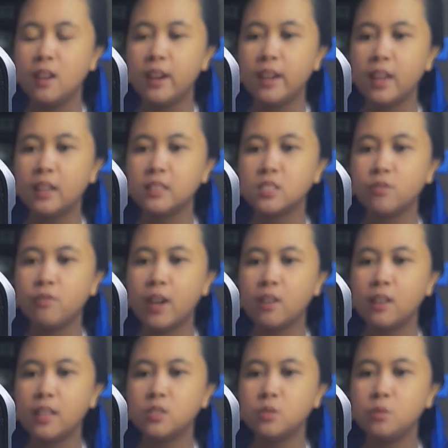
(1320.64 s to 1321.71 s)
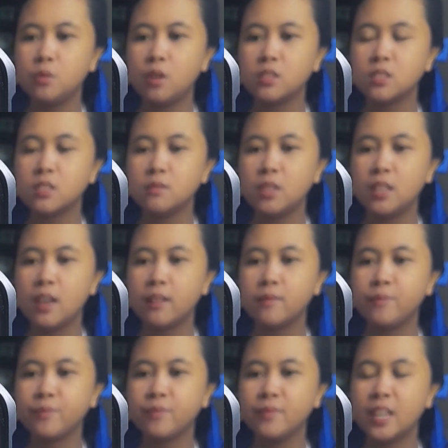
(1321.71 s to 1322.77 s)
I asked Violet, who asked me that.
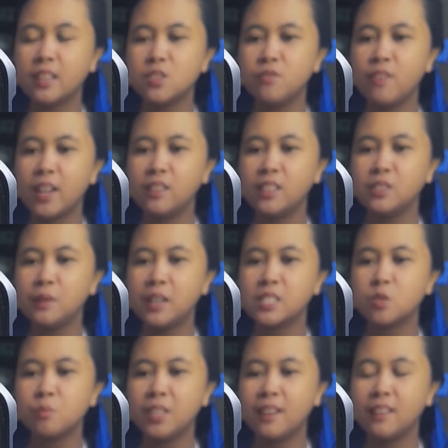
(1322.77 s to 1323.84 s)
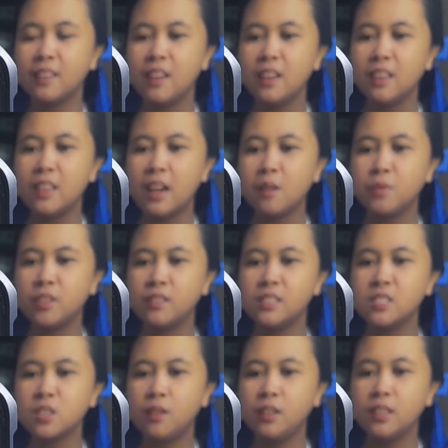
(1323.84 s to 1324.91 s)
I answered Violet, who asked me that. Diamond,
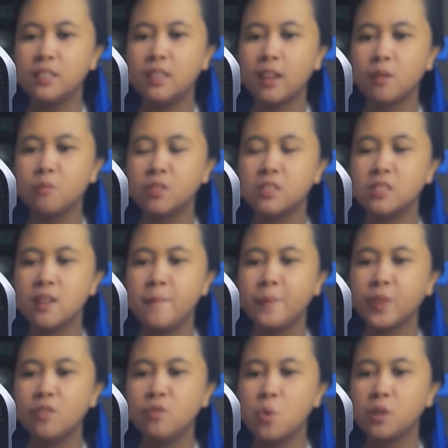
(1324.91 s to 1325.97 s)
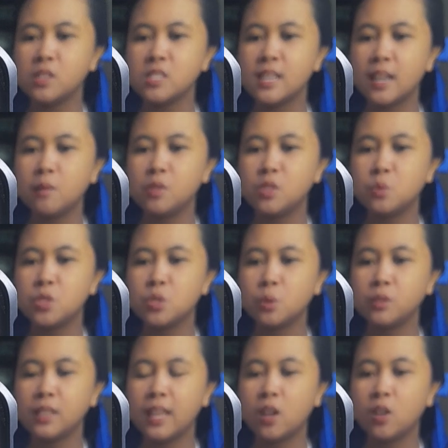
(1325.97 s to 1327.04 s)
let's call it a diamond. Of course, diamonds were
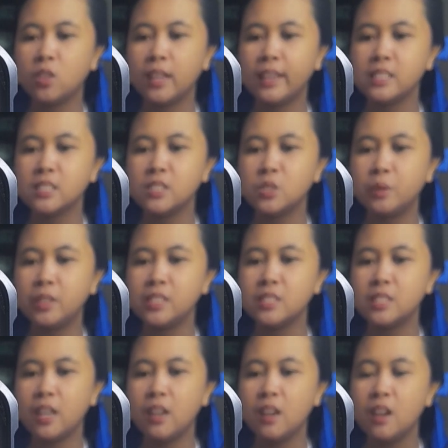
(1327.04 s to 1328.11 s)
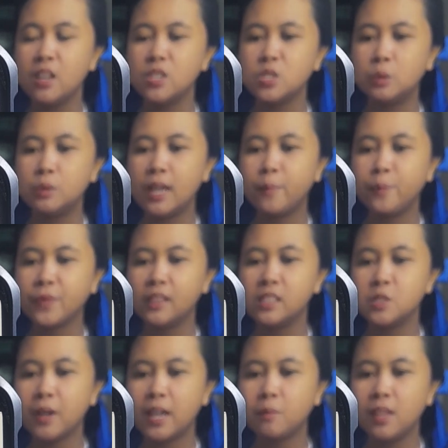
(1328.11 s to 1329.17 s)
sold like hotcakes as soon as they showed up.
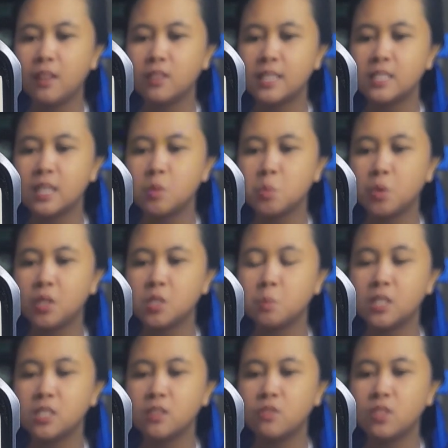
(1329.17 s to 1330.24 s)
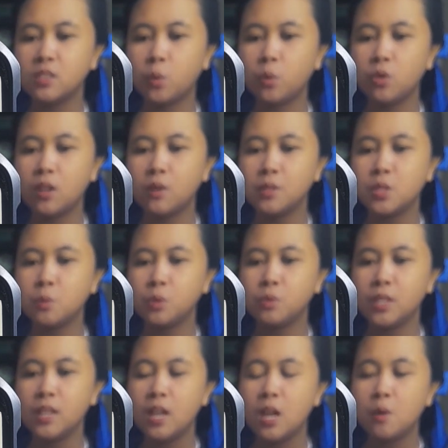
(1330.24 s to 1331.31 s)
Despite being 10 times more expensive than ordinary
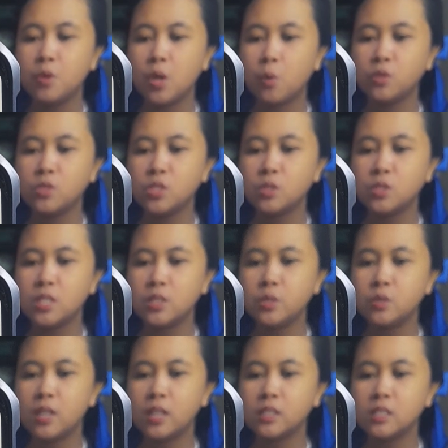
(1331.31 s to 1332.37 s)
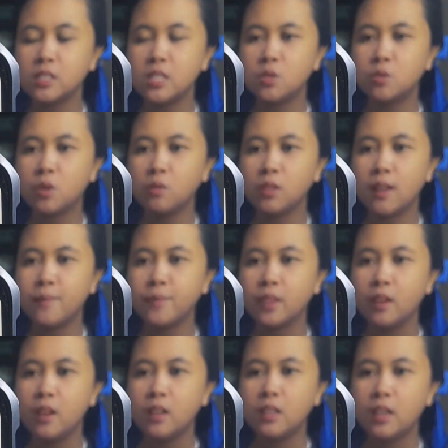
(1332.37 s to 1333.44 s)
jewelry, pre-orders continued endlessly to Crowley.
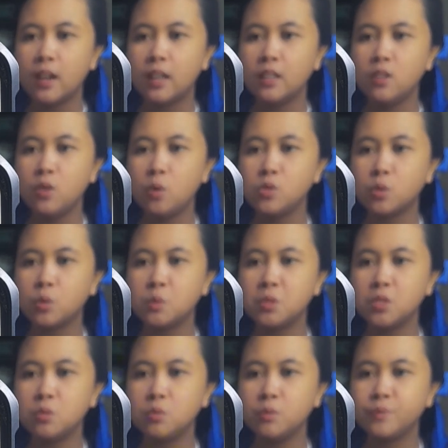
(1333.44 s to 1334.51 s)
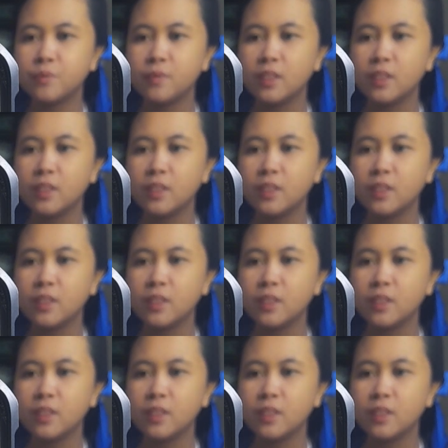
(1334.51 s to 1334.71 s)
He had no choice but to.